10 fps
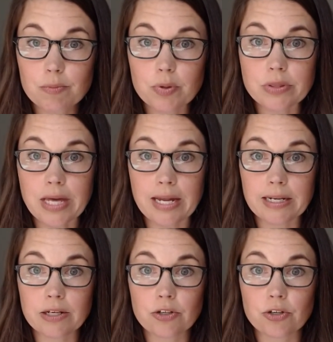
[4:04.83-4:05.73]
Put
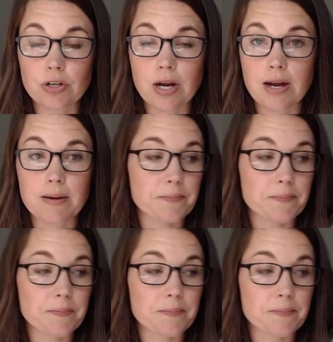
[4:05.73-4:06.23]
that in your